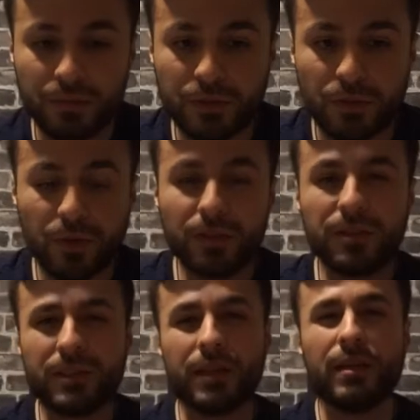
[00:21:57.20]
So
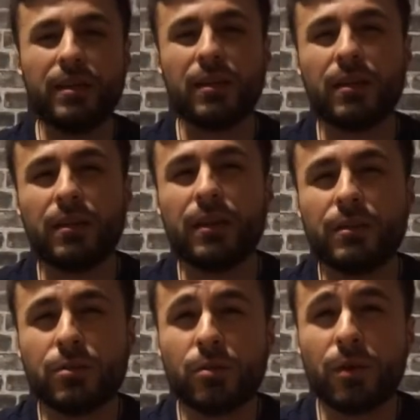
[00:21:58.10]
understanding that
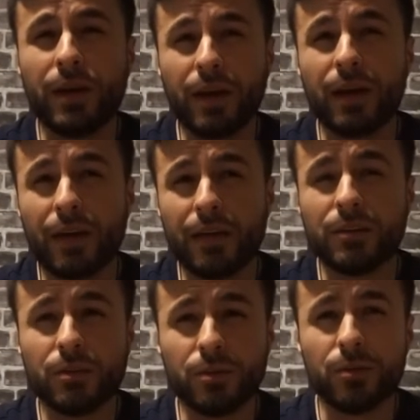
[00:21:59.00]
it's okay
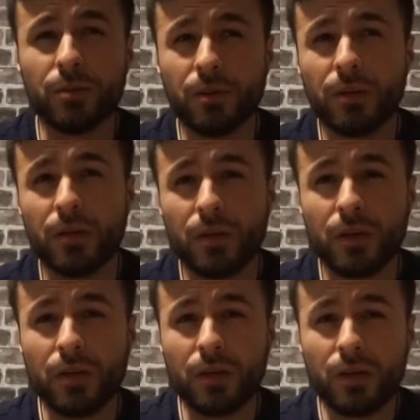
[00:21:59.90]
to
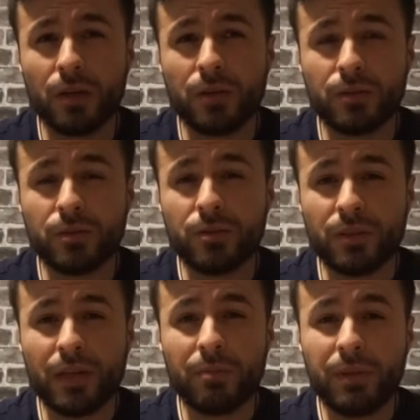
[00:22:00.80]

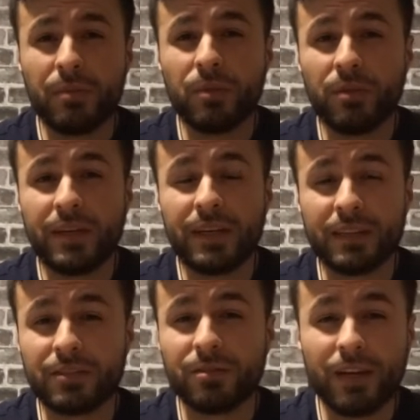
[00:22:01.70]
not be moving as